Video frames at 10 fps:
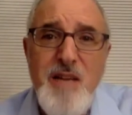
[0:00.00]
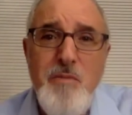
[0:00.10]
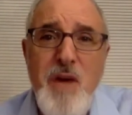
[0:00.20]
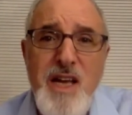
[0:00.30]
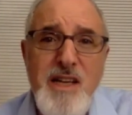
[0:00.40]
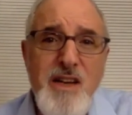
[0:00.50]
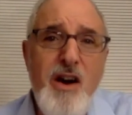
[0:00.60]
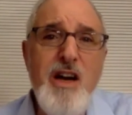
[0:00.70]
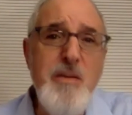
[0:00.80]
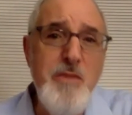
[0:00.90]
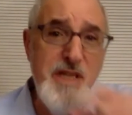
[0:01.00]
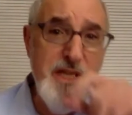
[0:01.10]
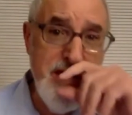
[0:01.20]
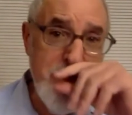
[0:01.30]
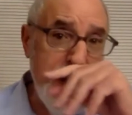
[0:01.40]
My argument
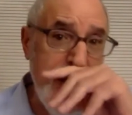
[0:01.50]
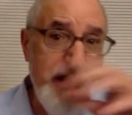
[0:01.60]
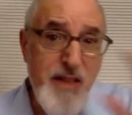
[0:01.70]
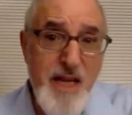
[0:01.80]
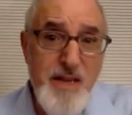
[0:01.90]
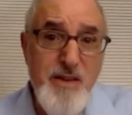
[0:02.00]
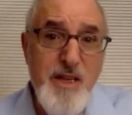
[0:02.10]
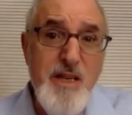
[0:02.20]
is that